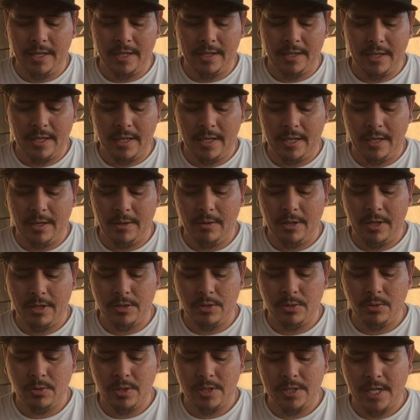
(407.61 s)
And as
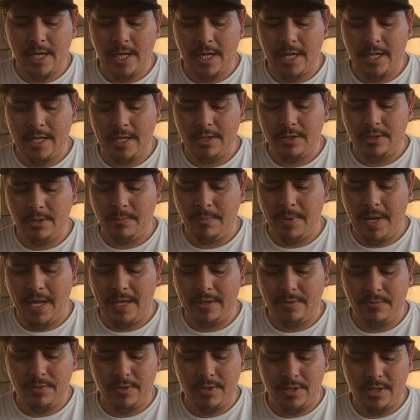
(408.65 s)
soon as I got into
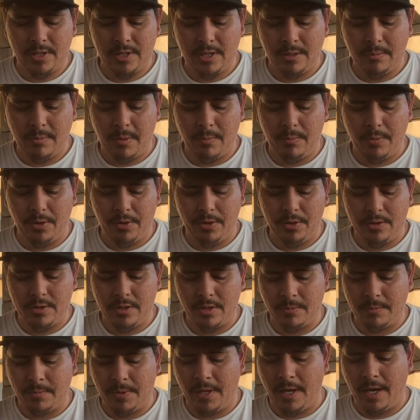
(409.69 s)
bass fishing, and my brother
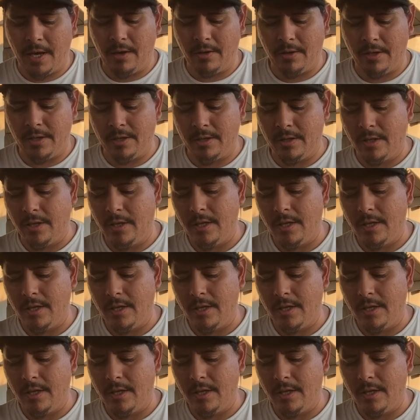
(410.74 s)
took me out and